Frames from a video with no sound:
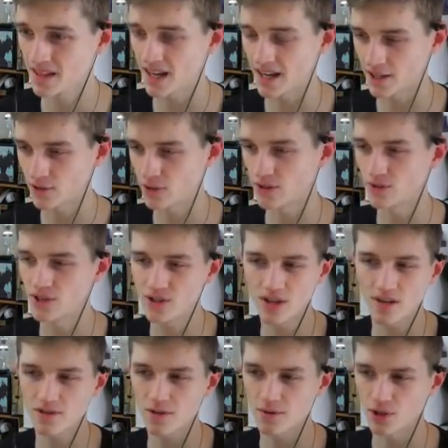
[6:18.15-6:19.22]
like you, you need to
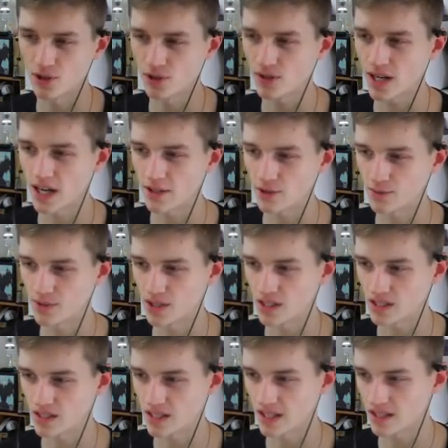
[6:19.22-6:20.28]
have something to look at to be
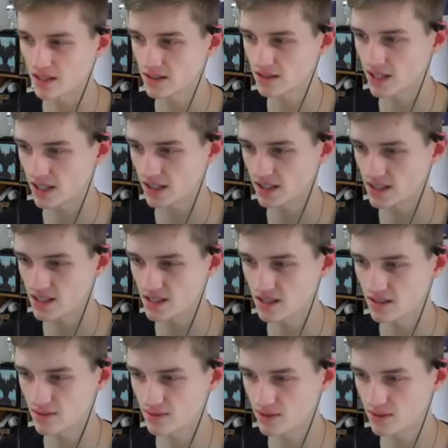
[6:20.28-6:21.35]
honest like like this
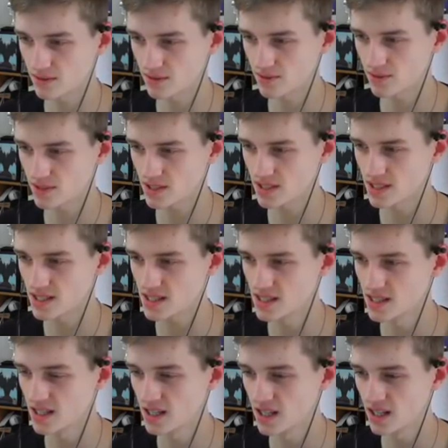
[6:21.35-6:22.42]
what, what, what's
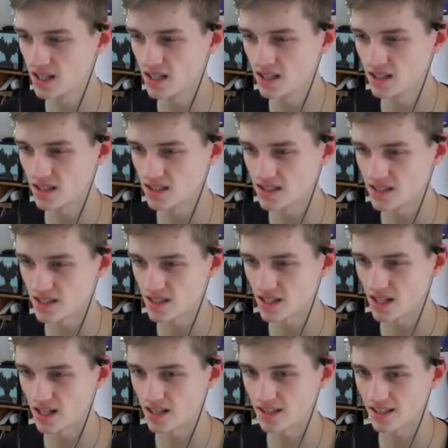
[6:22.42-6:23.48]
this it's just
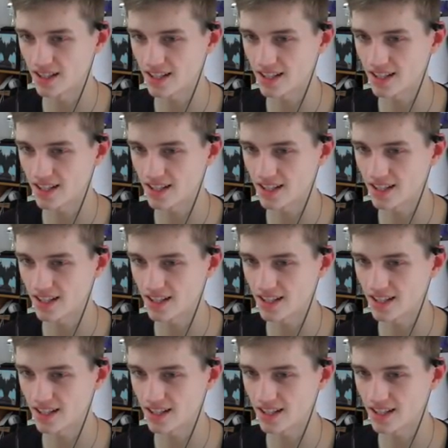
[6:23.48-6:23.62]
not